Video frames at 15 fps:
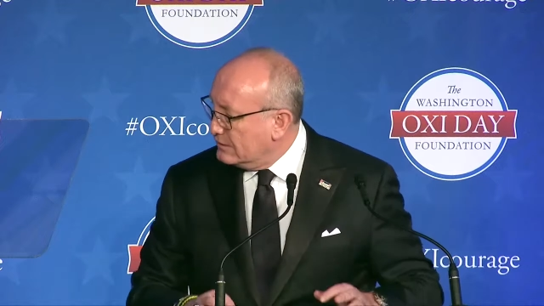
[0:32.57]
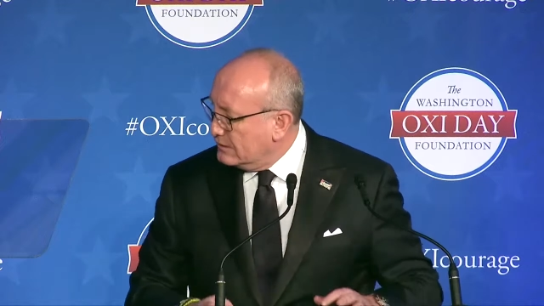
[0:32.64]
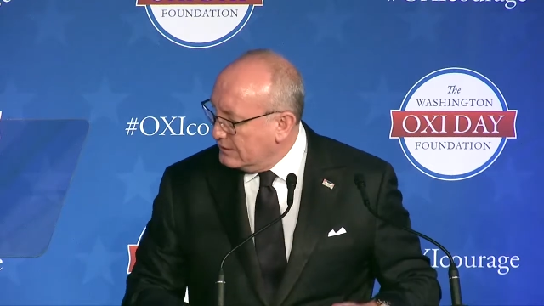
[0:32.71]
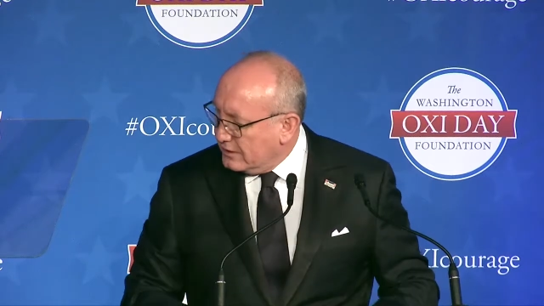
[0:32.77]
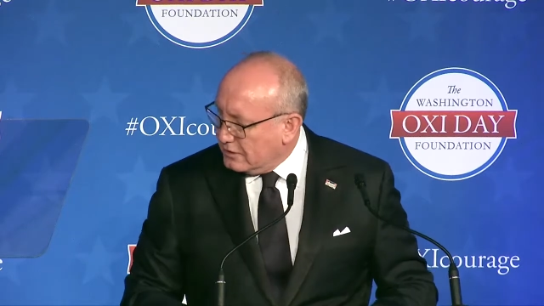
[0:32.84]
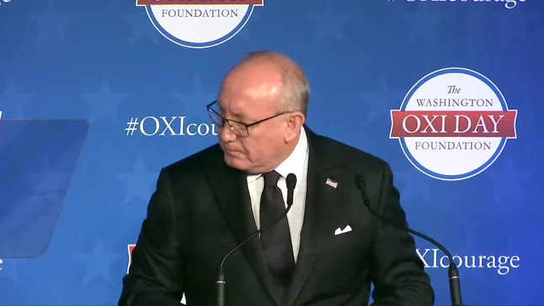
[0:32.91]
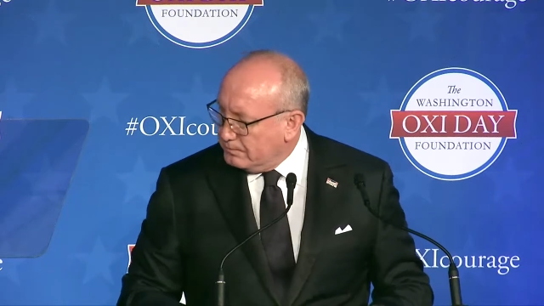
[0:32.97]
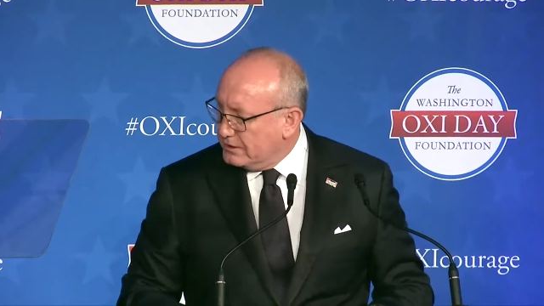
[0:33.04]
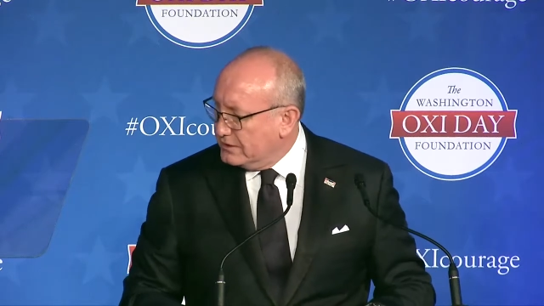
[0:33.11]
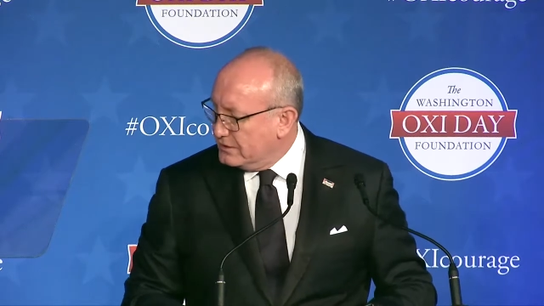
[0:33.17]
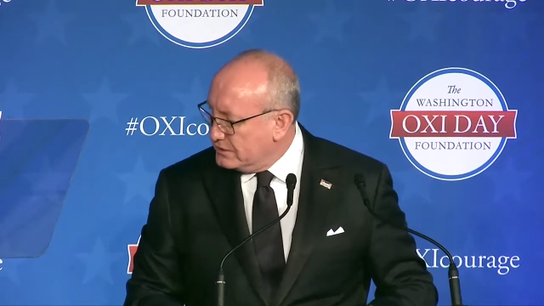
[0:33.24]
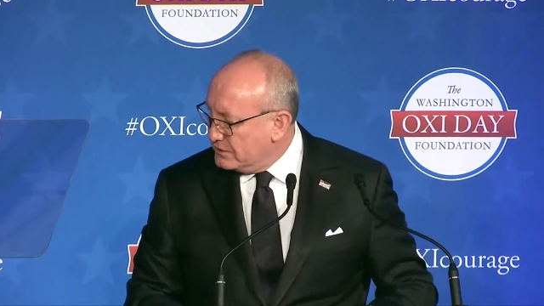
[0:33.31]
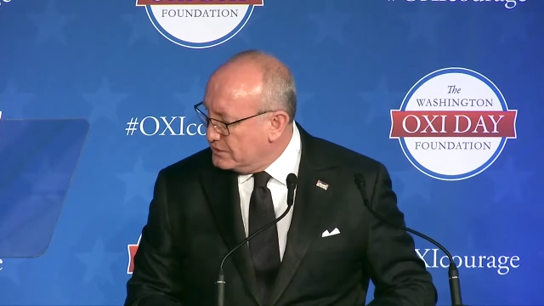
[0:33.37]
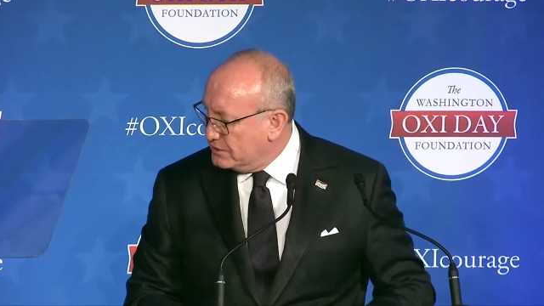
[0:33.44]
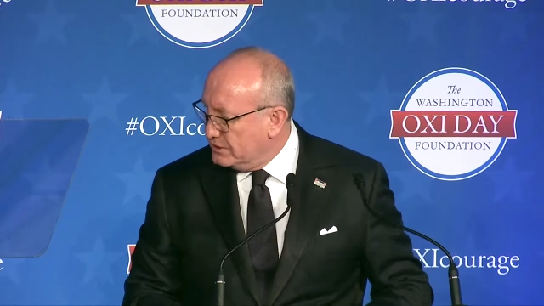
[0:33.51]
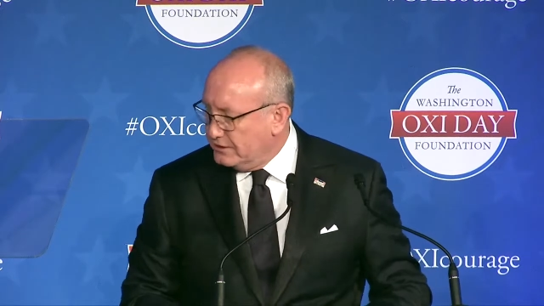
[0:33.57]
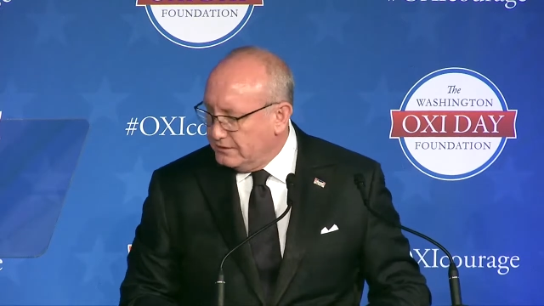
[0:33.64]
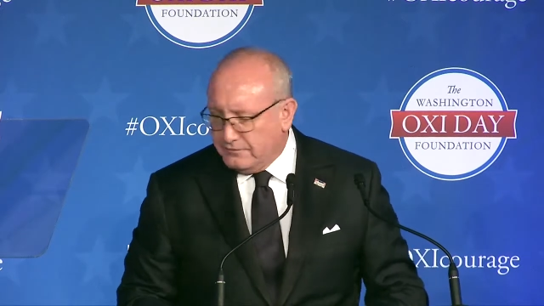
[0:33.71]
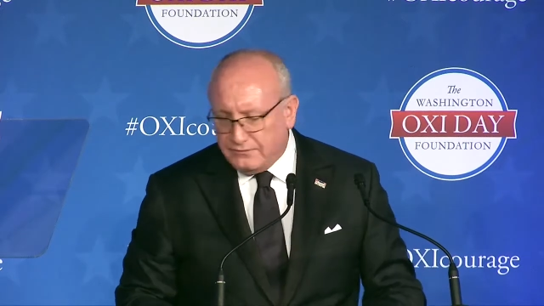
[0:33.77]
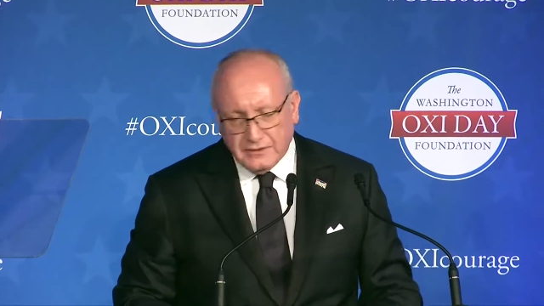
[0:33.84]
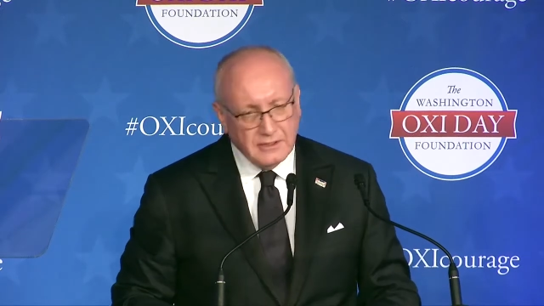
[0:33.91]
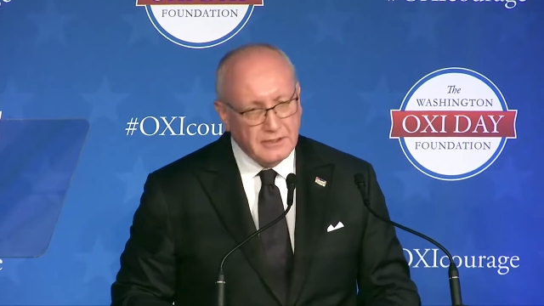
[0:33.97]
in helping us
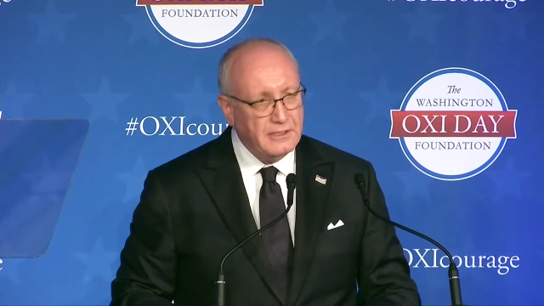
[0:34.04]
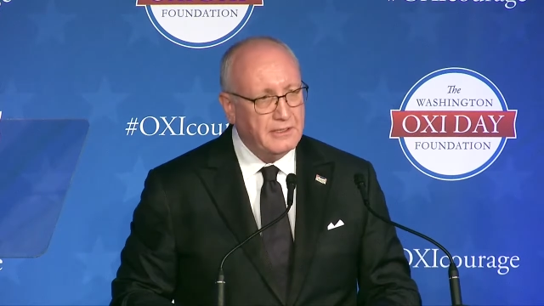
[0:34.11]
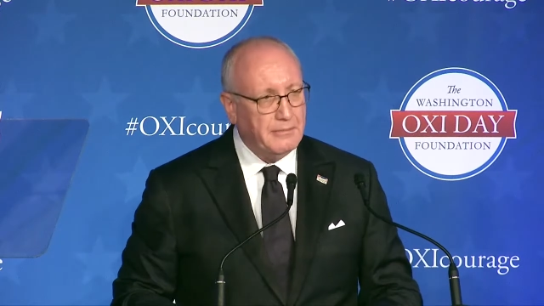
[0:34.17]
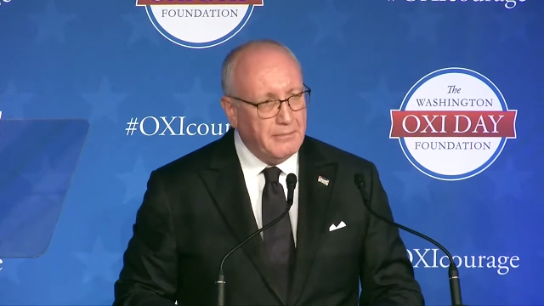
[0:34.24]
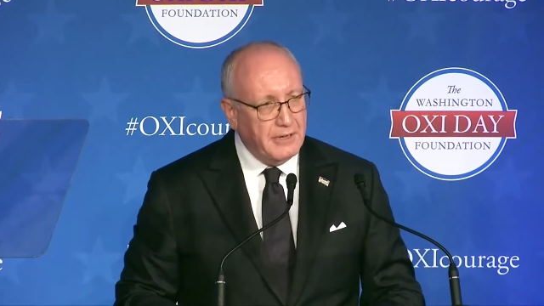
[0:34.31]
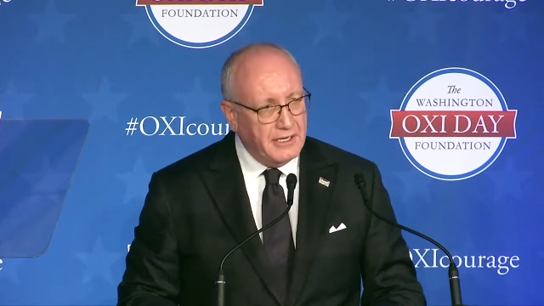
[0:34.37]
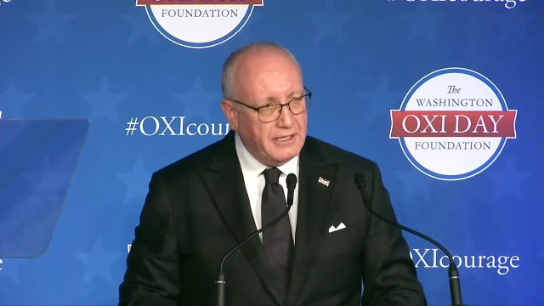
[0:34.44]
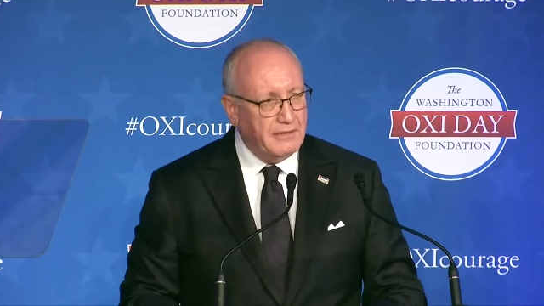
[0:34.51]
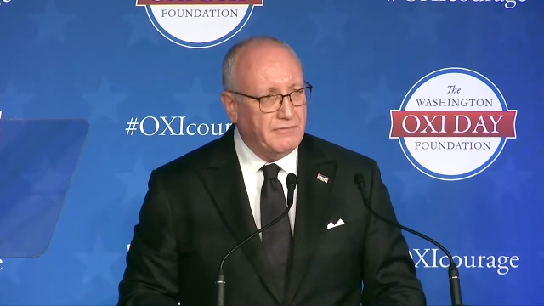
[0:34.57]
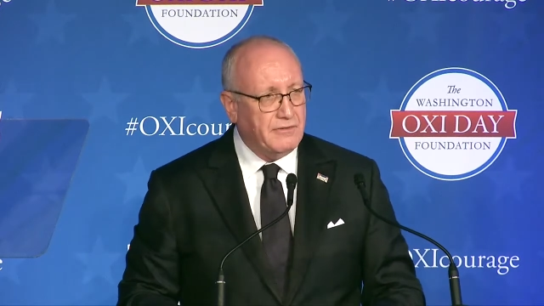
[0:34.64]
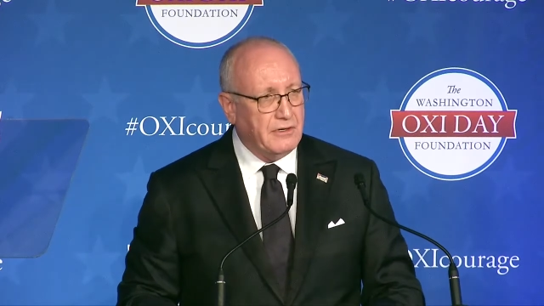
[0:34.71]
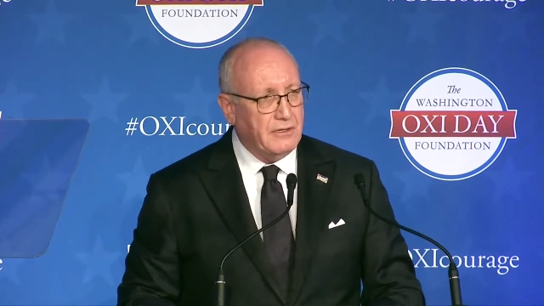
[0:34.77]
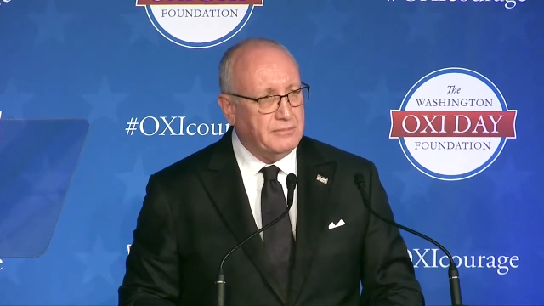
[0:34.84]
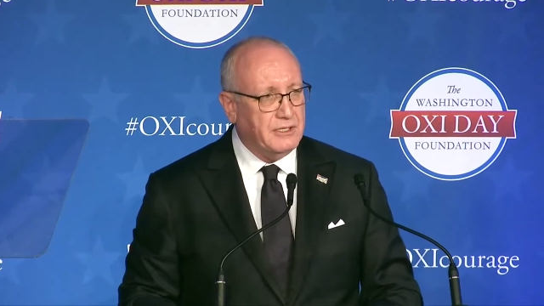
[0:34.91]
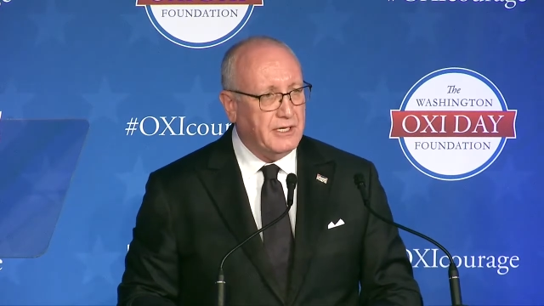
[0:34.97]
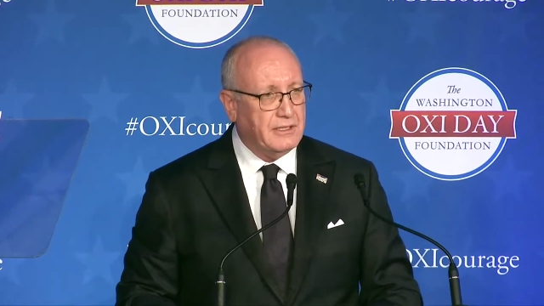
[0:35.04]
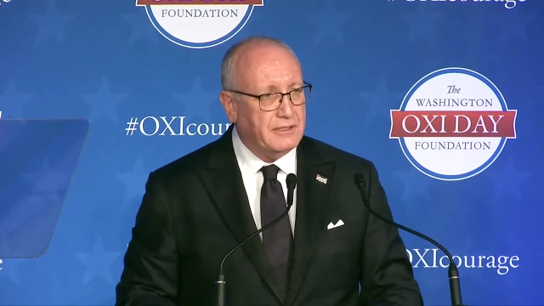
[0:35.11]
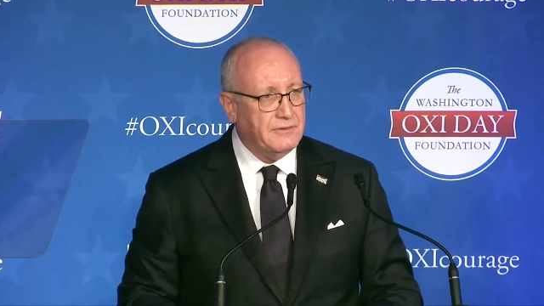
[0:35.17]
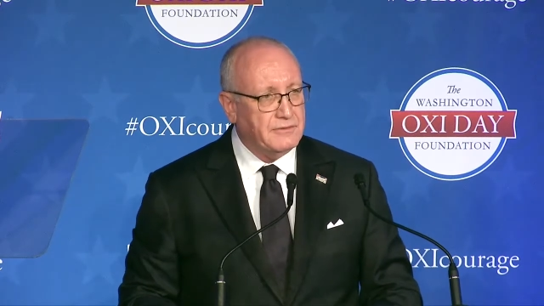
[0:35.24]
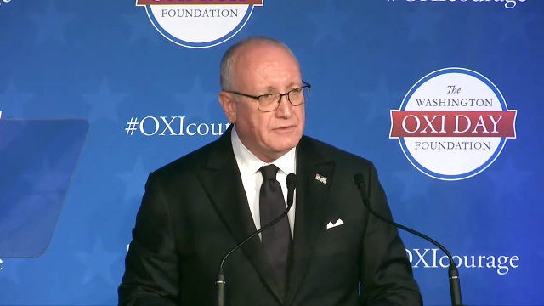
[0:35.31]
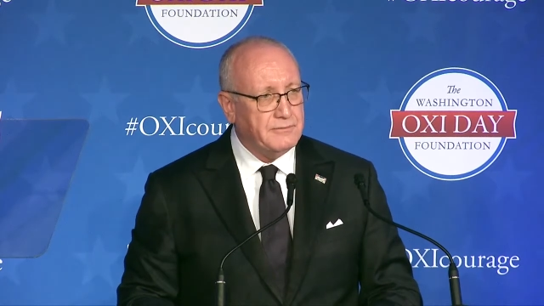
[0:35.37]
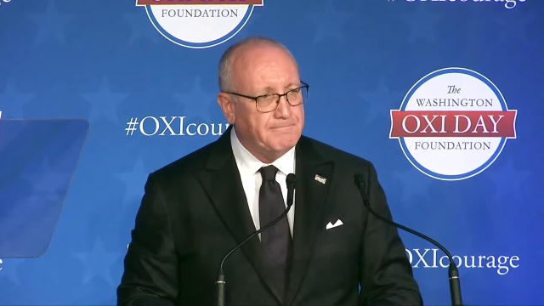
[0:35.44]
achieve many of our
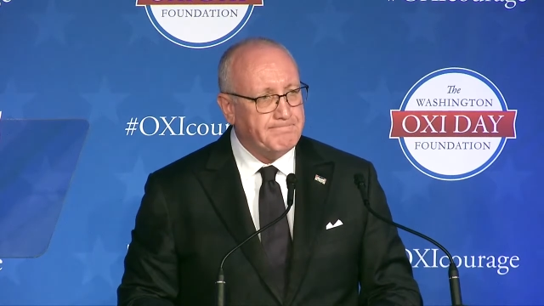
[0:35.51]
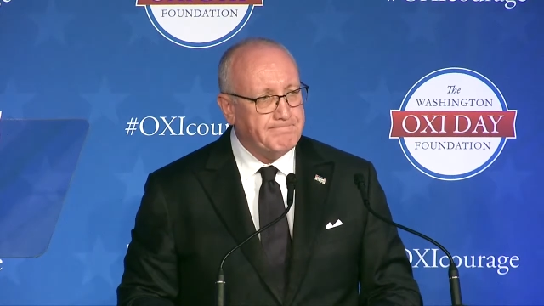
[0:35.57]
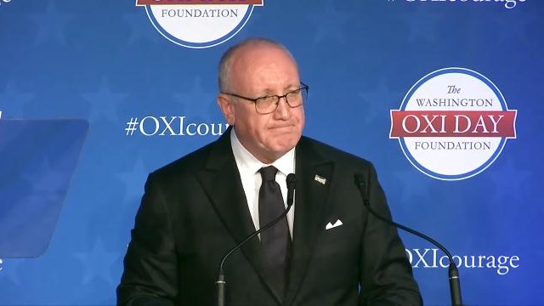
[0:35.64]
objectives.